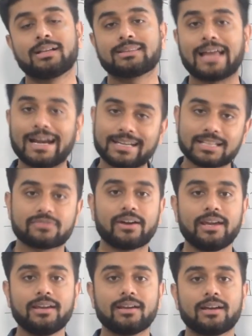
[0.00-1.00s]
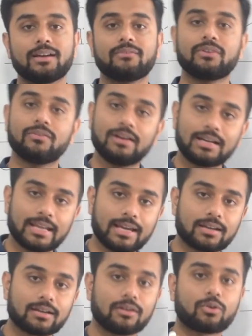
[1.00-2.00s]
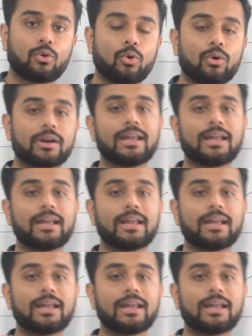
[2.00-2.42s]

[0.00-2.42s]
That is why we will take core